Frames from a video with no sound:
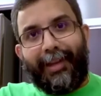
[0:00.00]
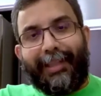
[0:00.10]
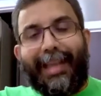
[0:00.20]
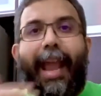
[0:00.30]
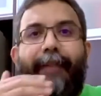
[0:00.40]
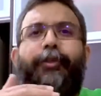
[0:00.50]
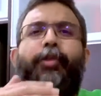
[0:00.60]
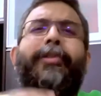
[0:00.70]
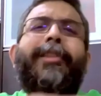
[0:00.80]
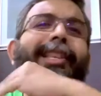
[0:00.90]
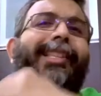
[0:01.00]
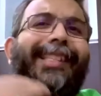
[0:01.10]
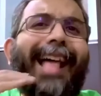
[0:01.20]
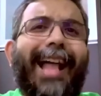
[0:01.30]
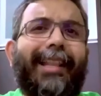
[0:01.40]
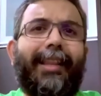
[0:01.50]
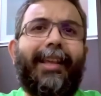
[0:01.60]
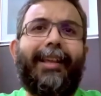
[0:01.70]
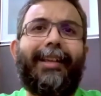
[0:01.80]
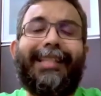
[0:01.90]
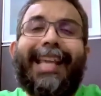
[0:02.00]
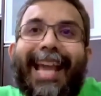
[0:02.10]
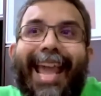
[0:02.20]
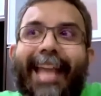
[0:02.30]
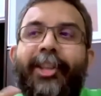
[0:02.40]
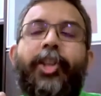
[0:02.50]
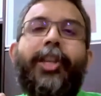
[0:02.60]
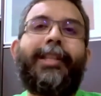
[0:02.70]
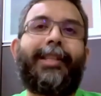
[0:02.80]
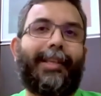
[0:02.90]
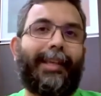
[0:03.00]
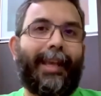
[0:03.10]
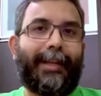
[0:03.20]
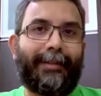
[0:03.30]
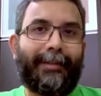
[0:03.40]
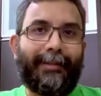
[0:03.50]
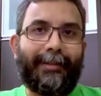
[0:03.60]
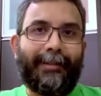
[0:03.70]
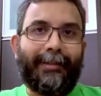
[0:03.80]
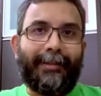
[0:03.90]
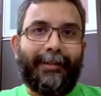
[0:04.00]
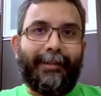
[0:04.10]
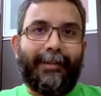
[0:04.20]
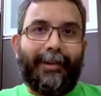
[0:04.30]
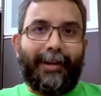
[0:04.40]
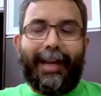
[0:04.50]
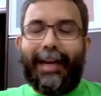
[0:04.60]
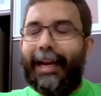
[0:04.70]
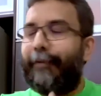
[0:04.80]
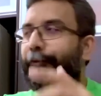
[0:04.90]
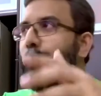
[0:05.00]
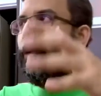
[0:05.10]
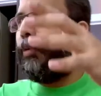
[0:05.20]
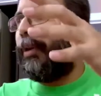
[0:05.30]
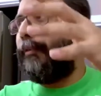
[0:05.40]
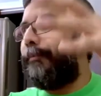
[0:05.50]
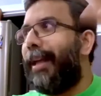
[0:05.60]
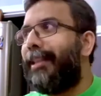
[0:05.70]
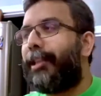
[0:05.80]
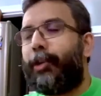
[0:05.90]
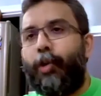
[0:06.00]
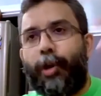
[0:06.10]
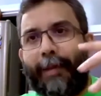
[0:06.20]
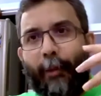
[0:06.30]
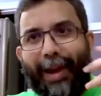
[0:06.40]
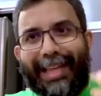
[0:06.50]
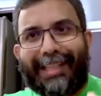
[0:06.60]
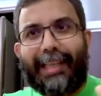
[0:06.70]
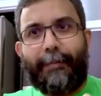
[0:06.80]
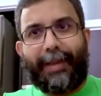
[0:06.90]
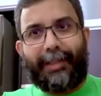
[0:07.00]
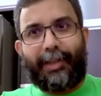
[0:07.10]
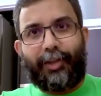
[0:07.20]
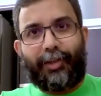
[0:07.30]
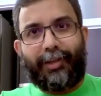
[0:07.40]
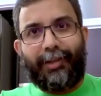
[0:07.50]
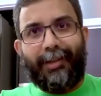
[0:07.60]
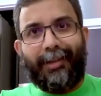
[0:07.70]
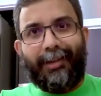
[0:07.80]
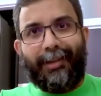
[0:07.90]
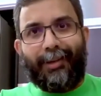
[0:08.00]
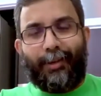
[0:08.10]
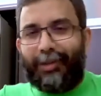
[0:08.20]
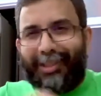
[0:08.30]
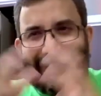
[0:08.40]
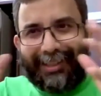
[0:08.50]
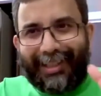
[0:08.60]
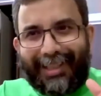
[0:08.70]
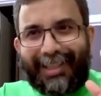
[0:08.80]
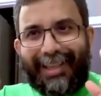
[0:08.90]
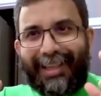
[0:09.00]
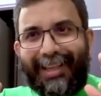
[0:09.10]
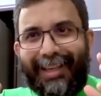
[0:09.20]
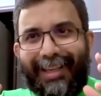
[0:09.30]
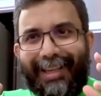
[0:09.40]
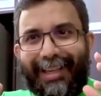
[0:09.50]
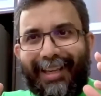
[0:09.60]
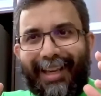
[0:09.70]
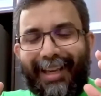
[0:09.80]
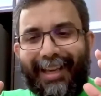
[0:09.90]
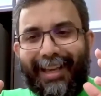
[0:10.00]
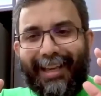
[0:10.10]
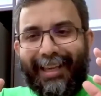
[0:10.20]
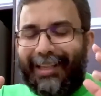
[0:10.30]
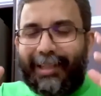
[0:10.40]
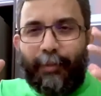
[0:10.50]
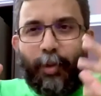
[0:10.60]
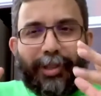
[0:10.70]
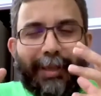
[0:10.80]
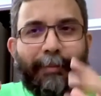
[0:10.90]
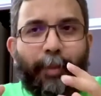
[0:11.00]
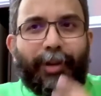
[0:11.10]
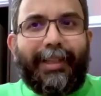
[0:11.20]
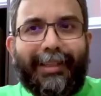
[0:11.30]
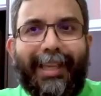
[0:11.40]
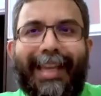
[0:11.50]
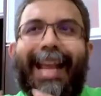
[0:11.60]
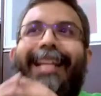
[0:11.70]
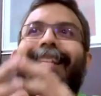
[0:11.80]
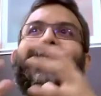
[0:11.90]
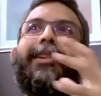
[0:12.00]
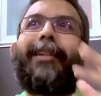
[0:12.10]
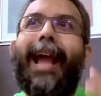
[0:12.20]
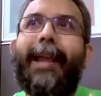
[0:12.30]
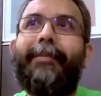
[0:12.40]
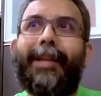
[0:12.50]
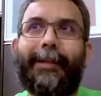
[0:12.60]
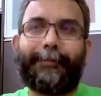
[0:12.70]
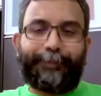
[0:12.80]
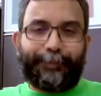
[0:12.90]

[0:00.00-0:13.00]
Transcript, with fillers: they have to restart their engines again. Alright, and a few months ago on my Wednesday message, consistency is the most important thing, and I described it,